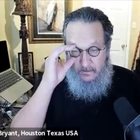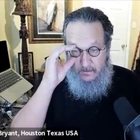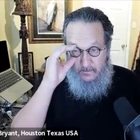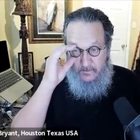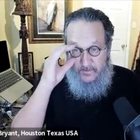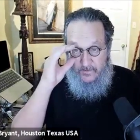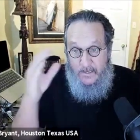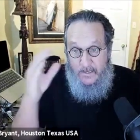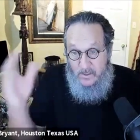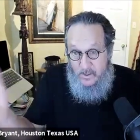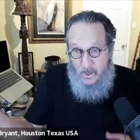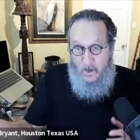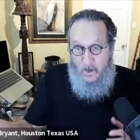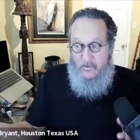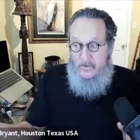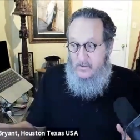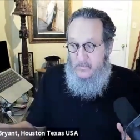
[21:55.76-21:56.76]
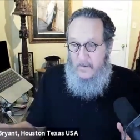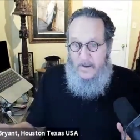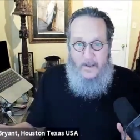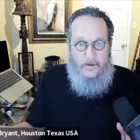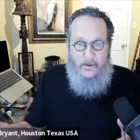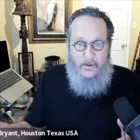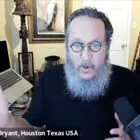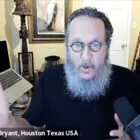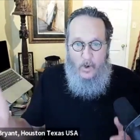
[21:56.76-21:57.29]
They saw this
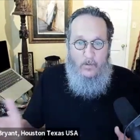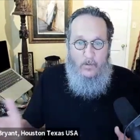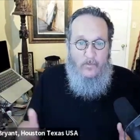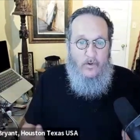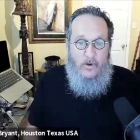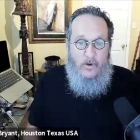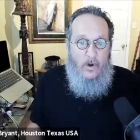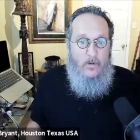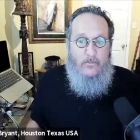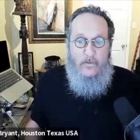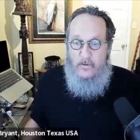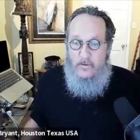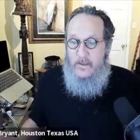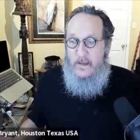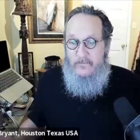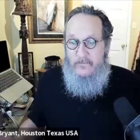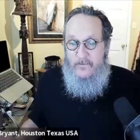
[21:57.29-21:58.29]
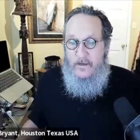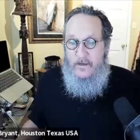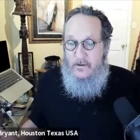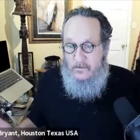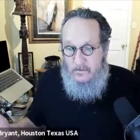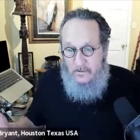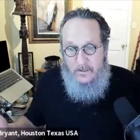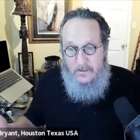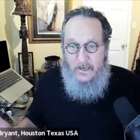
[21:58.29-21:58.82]
pattern over and over, and they
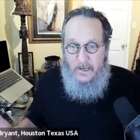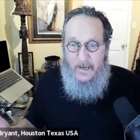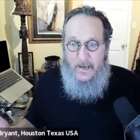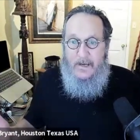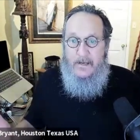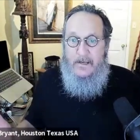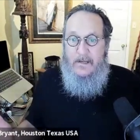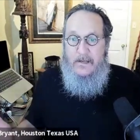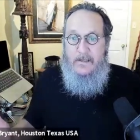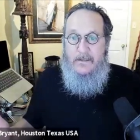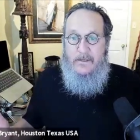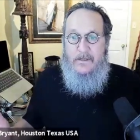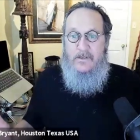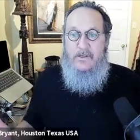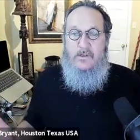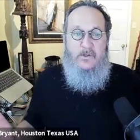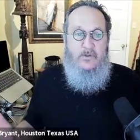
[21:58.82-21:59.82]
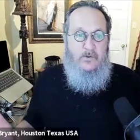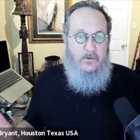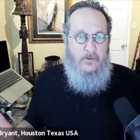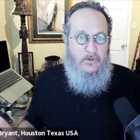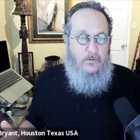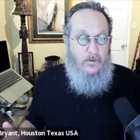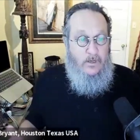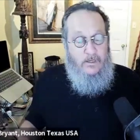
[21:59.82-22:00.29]
figured, hey, this is true.